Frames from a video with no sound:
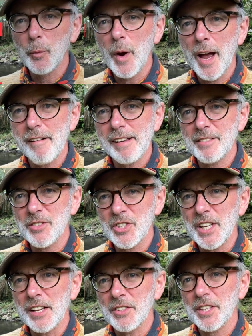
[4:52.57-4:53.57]
where it
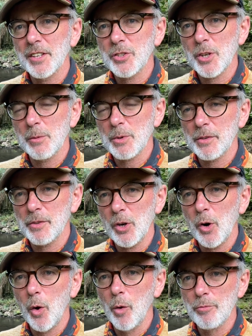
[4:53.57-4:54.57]
sits in terms of the
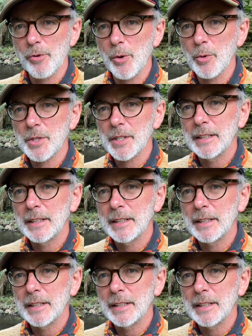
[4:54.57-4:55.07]
whole route,